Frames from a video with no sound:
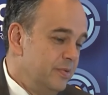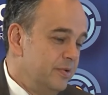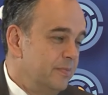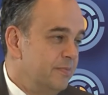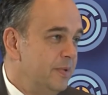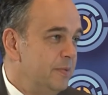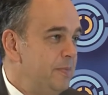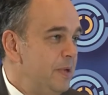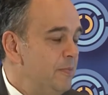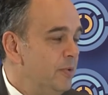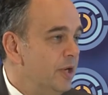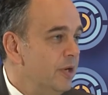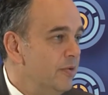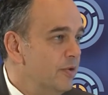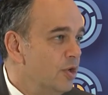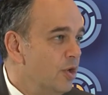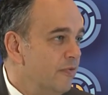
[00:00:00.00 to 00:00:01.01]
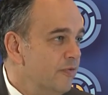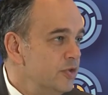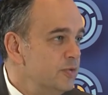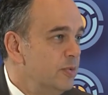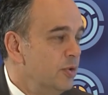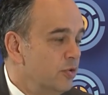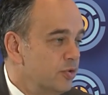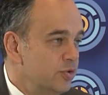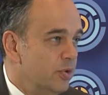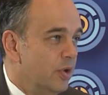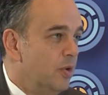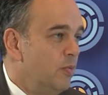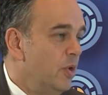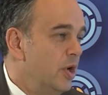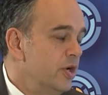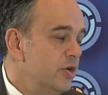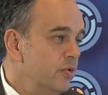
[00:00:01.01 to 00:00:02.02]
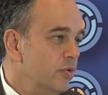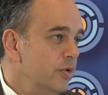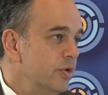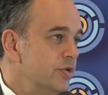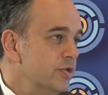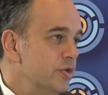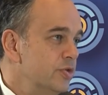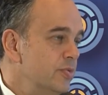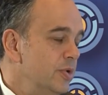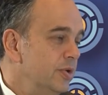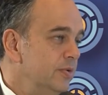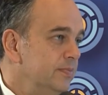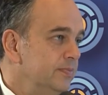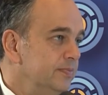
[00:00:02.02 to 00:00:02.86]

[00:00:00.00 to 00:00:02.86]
the, people here at the conference, but also our wider audience as well?